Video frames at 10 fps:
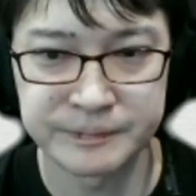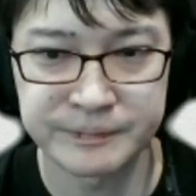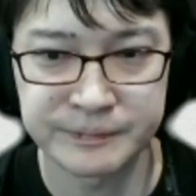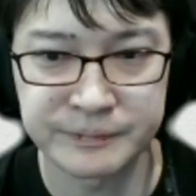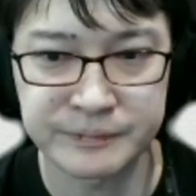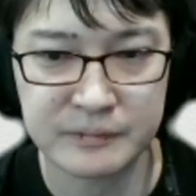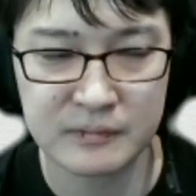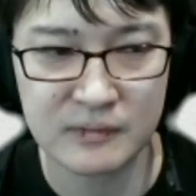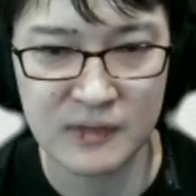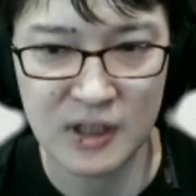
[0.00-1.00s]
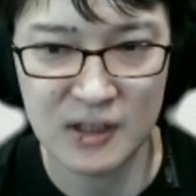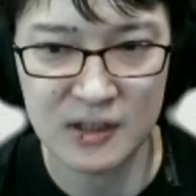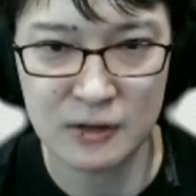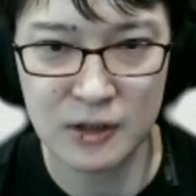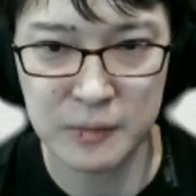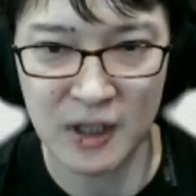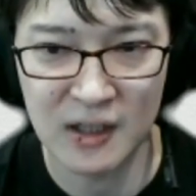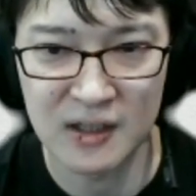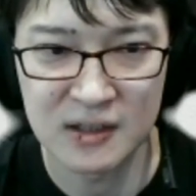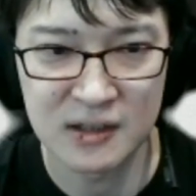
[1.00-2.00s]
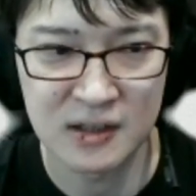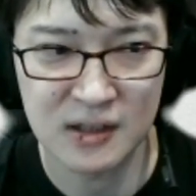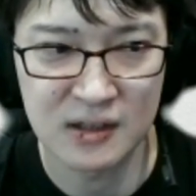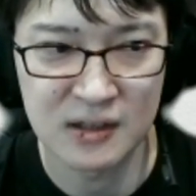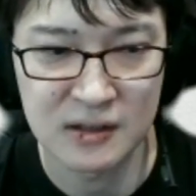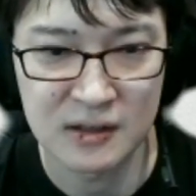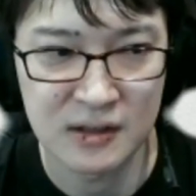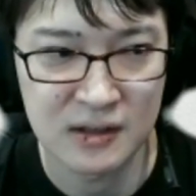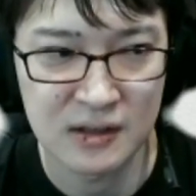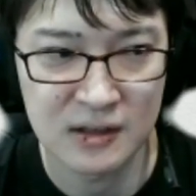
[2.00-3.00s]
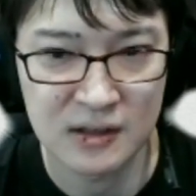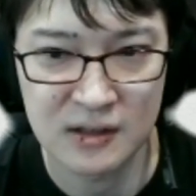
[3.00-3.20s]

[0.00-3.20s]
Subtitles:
eligible for recommendation as soon as possible.